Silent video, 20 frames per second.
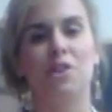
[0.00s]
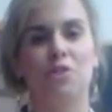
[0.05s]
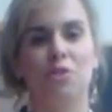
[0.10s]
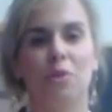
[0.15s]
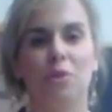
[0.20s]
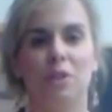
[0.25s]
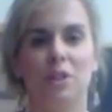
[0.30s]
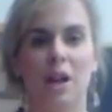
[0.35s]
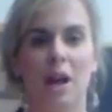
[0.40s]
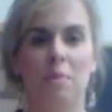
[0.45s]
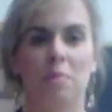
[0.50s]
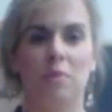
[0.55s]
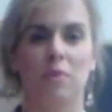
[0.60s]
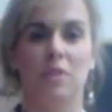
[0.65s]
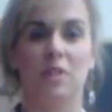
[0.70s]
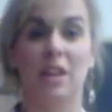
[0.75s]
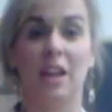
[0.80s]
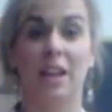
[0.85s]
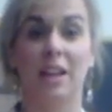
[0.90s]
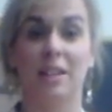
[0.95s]
adult type
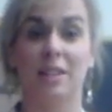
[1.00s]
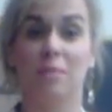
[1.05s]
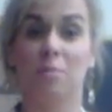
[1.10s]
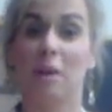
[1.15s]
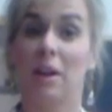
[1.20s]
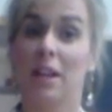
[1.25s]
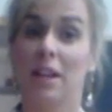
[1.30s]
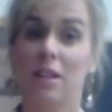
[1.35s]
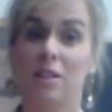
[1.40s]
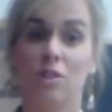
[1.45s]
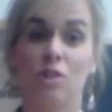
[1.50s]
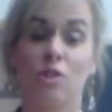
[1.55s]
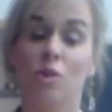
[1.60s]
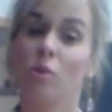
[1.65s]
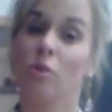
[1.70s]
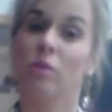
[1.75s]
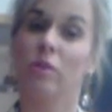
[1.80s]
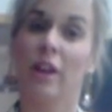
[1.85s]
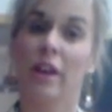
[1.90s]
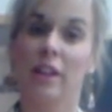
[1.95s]
of taste. My kids
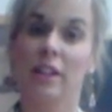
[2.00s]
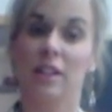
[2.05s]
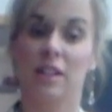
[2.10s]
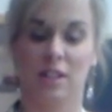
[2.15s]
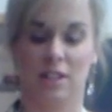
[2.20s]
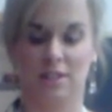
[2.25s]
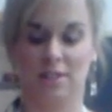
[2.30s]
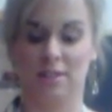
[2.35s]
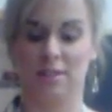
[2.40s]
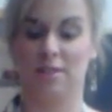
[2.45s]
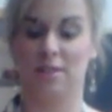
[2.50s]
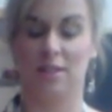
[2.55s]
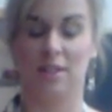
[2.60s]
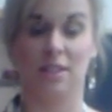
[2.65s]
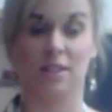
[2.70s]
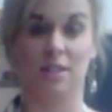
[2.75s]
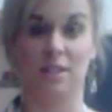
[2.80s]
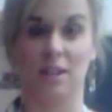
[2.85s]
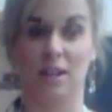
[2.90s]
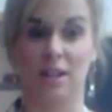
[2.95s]
don't like this
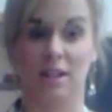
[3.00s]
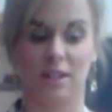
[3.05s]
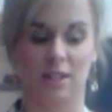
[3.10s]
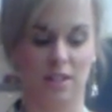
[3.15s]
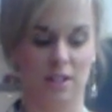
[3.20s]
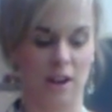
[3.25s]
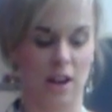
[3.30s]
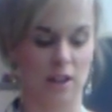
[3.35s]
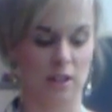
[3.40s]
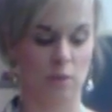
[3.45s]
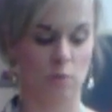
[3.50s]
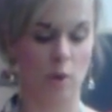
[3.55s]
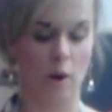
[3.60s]
taste as